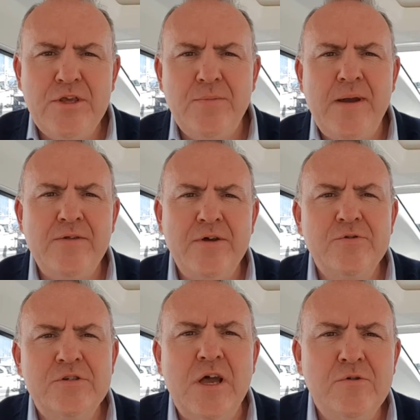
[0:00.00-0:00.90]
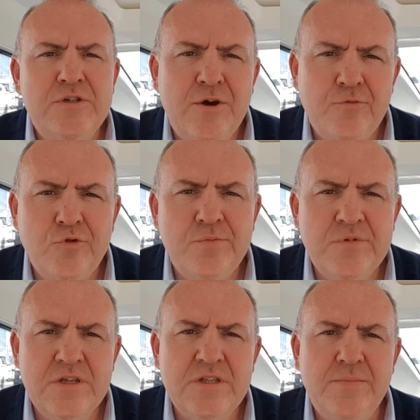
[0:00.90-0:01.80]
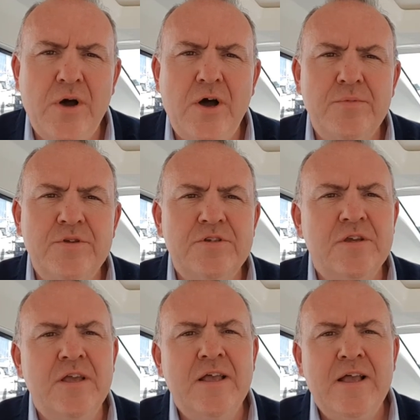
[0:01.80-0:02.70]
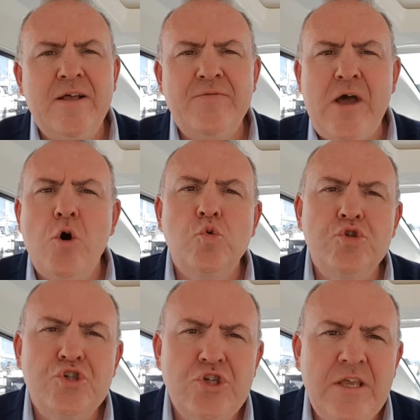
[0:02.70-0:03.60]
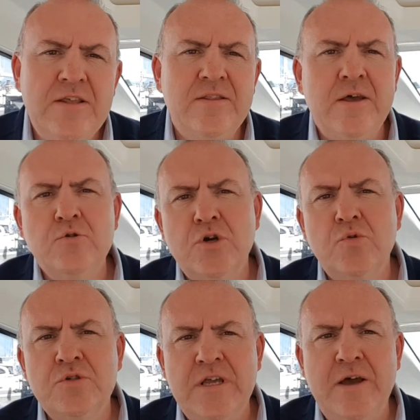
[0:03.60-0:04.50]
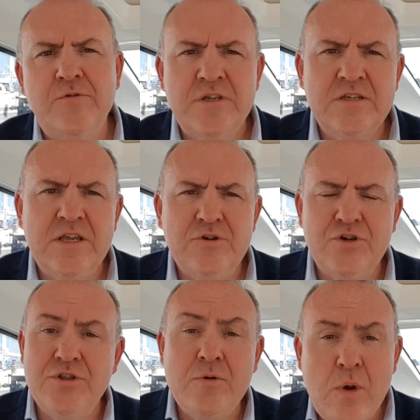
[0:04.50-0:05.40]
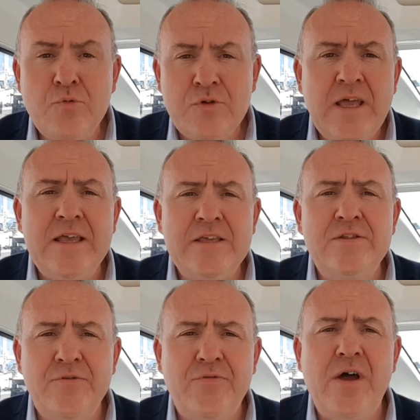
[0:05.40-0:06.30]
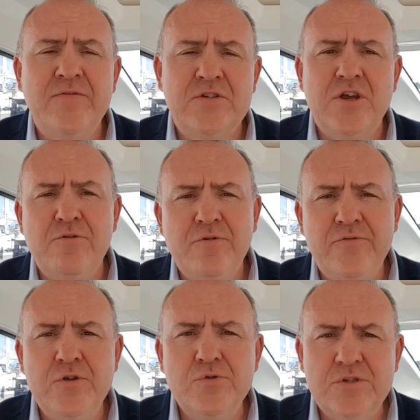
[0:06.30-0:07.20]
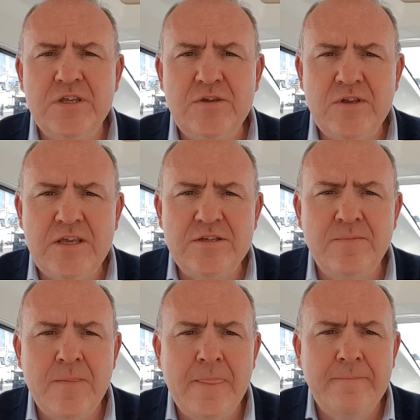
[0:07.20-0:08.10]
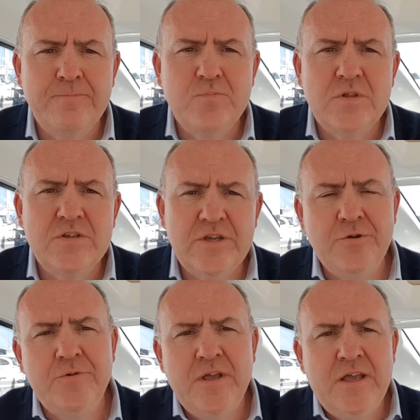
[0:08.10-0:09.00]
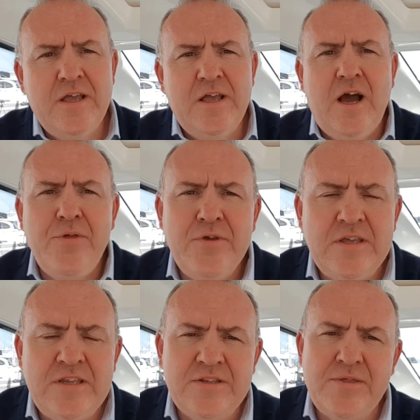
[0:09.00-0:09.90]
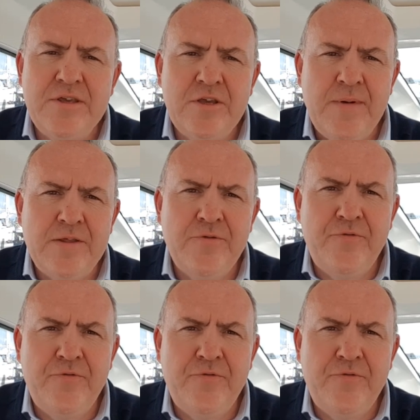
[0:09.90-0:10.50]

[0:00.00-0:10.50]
think about those hotel rooms and the apartments. That old sheet, those old towels, etc. They won't get you the 5-star reviews that you need. So I think you need to think about